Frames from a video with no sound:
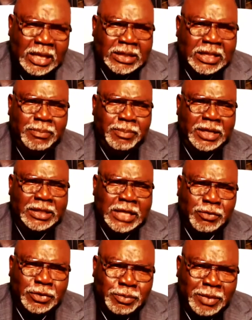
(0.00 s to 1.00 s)
That means I
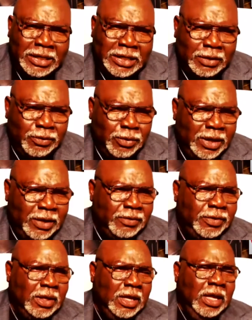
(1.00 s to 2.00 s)
was meeting with
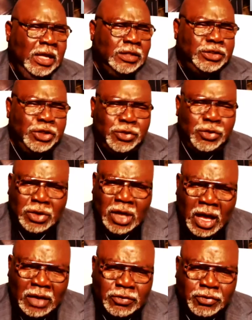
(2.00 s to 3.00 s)
general
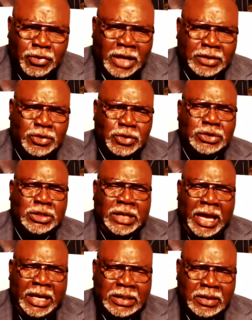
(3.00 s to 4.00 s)
contractors,
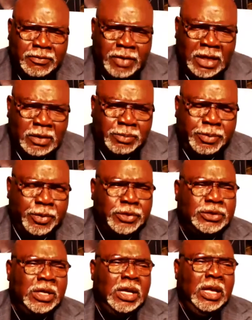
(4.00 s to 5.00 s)
land developers,
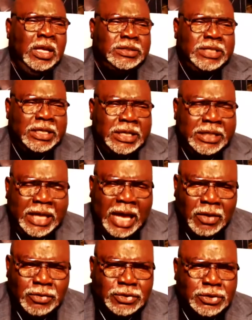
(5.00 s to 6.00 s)
city
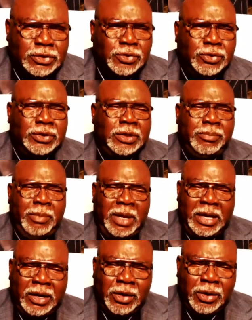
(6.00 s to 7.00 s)
council, the
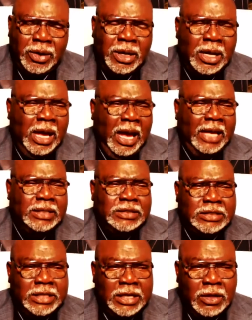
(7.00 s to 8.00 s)
mayor, and
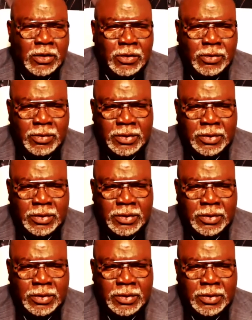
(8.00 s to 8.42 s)
still